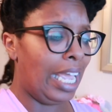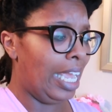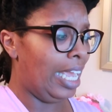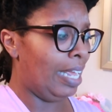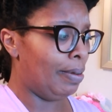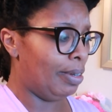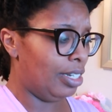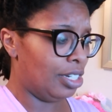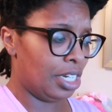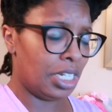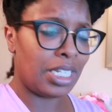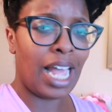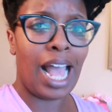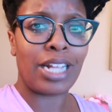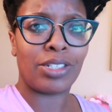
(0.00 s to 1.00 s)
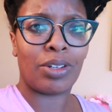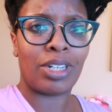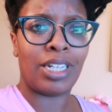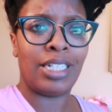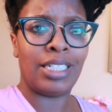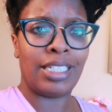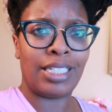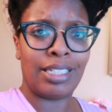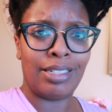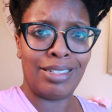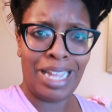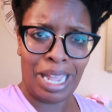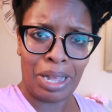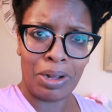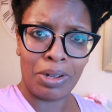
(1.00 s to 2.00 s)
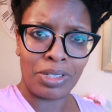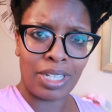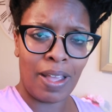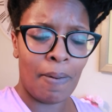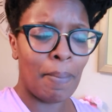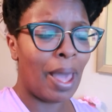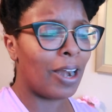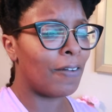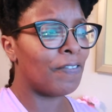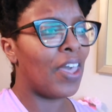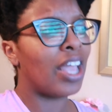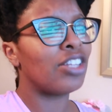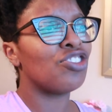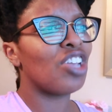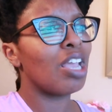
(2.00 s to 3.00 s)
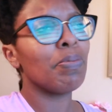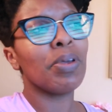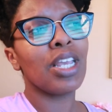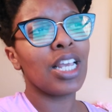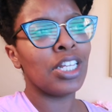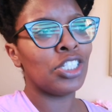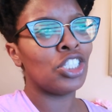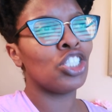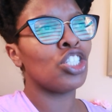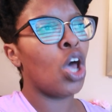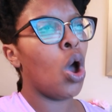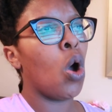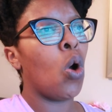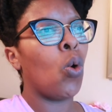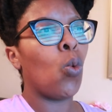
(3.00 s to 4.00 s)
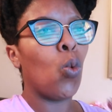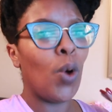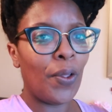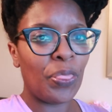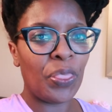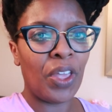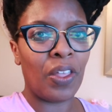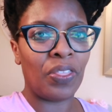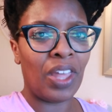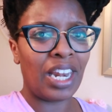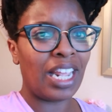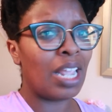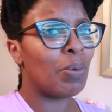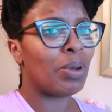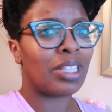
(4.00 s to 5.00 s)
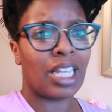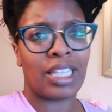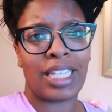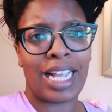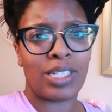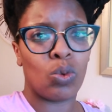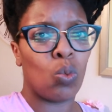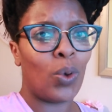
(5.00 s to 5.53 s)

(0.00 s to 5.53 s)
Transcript: and designs on his nails. And matter of fact, JB is so with it that he would think that's